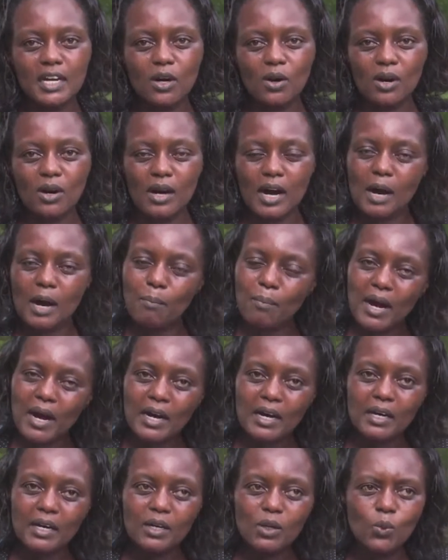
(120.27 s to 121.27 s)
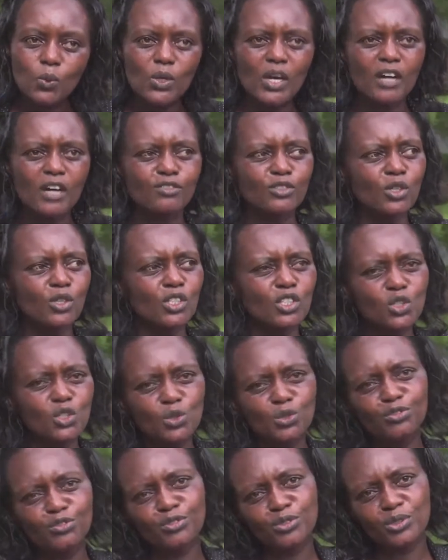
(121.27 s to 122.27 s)
are, are back. We have taught
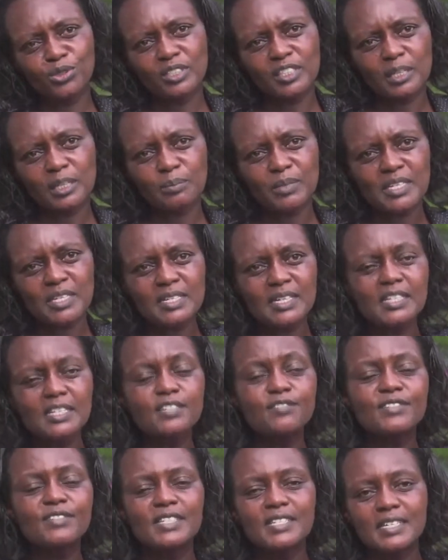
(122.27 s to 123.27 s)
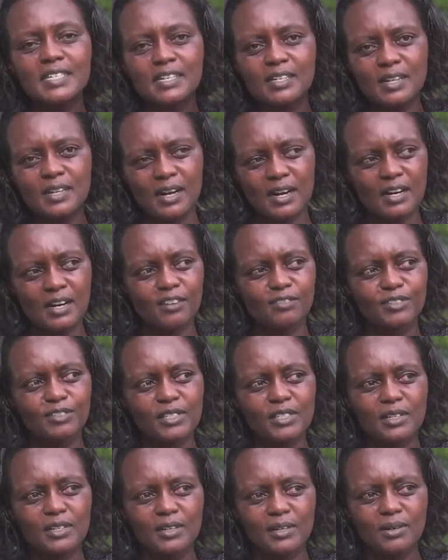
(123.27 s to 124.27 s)
two full semesters physic, uh,
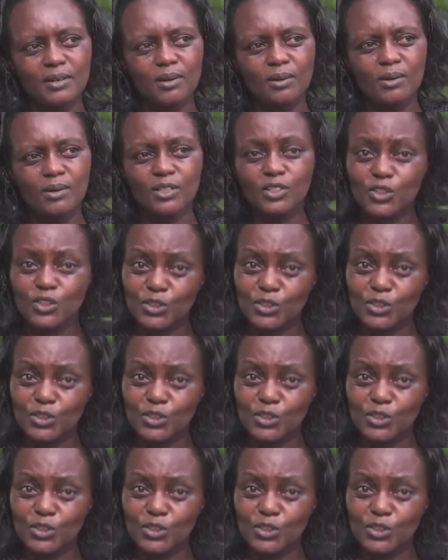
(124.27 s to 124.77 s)
physical